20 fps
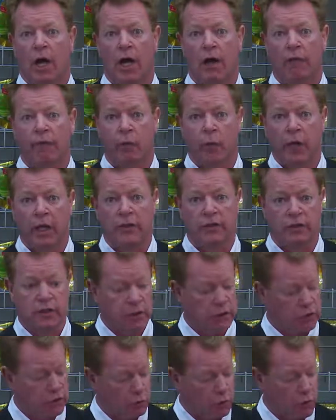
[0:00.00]
for
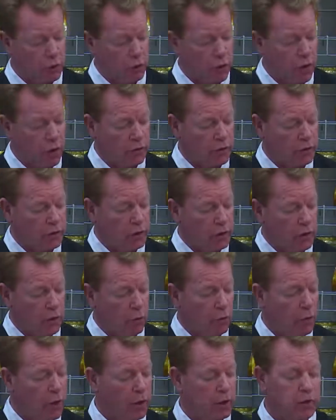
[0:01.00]
instance, would not
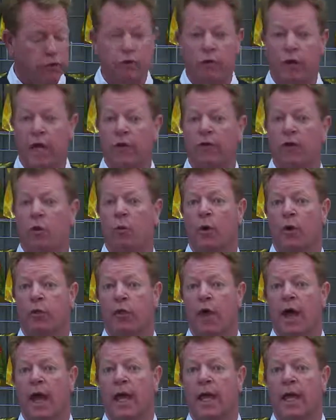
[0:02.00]
work together
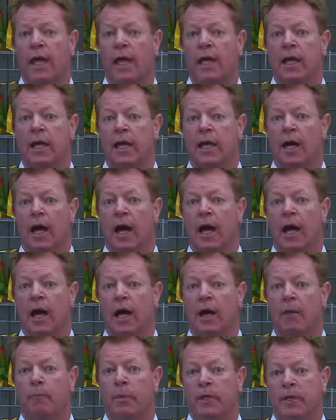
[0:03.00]
with a
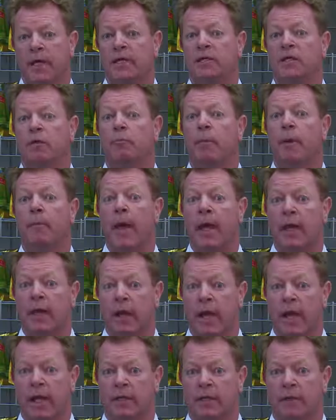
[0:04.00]
potassium
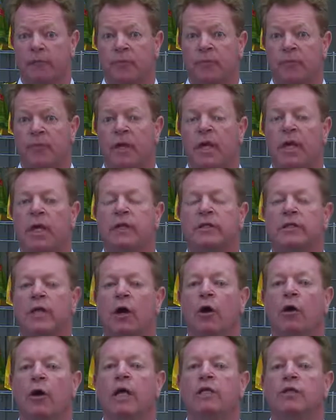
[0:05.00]
permanganate.
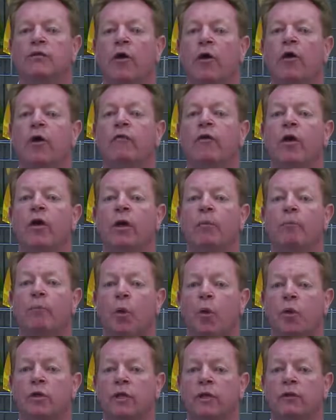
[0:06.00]
So it's very, very
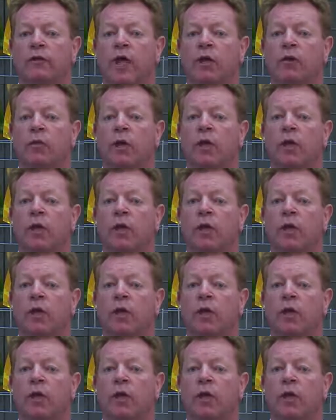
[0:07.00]
important that we